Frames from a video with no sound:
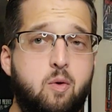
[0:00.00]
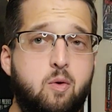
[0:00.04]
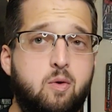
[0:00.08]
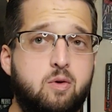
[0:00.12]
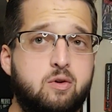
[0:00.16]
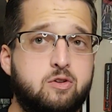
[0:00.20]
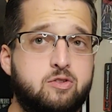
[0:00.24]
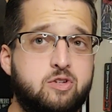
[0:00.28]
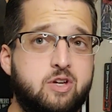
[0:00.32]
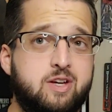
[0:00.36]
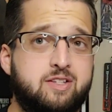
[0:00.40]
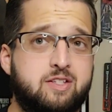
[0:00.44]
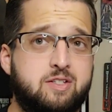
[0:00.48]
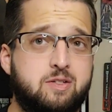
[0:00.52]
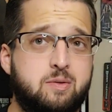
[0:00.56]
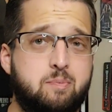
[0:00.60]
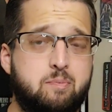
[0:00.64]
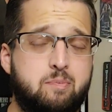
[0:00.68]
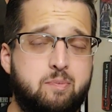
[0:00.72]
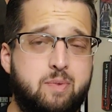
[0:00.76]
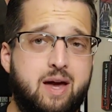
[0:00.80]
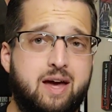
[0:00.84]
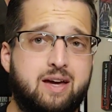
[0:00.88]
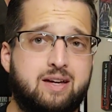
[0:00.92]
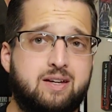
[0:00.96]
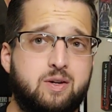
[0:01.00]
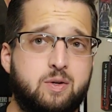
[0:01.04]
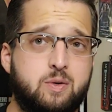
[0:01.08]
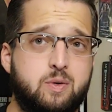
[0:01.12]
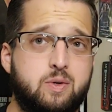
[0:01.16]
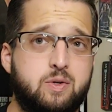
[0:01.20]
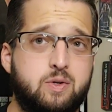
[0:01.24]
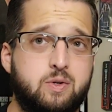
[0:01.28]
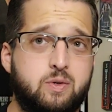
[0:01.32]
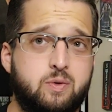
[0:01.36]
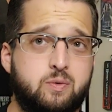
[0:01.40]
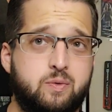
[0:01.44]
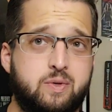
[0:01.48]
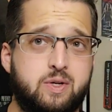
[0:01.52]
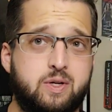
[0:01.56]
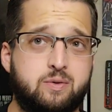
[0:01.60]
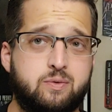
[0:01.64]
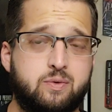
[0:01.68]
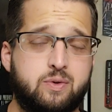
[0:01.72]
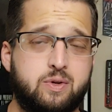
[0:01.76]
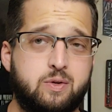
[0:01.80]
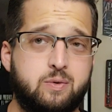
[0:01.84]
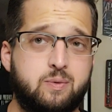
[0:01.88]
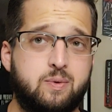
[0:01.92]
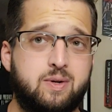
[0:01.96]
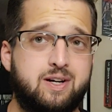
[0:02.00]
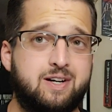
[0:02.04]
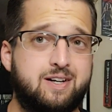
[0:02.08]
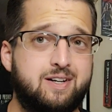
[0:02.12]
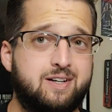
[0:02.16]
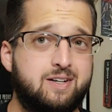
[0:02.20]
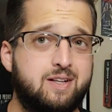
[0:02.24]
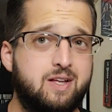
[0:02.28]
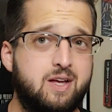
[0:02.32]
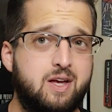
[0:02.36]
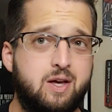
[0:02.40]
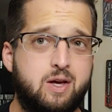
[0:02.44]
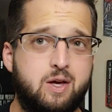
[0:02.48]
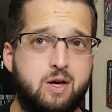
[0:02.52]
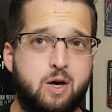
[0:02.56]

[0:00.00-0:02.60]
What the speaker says: or Justin back here to do a video for you all.